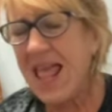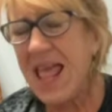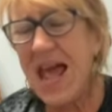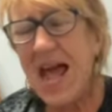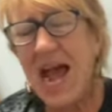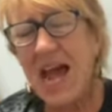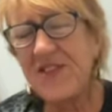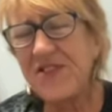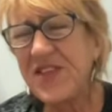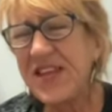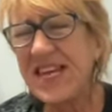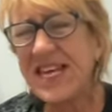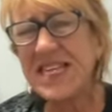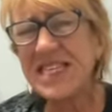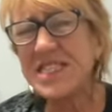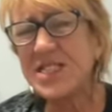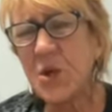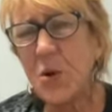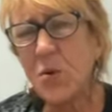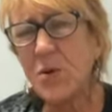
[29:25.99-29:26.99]
I think it's
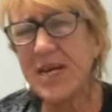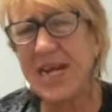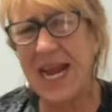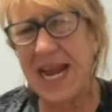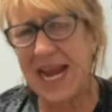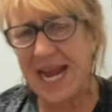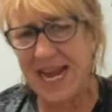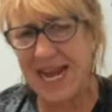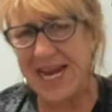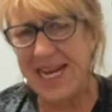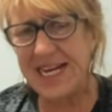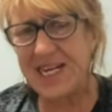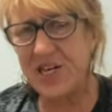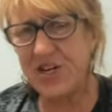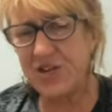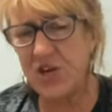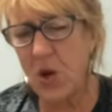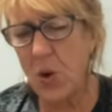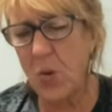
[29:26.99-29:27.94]
okay, you know.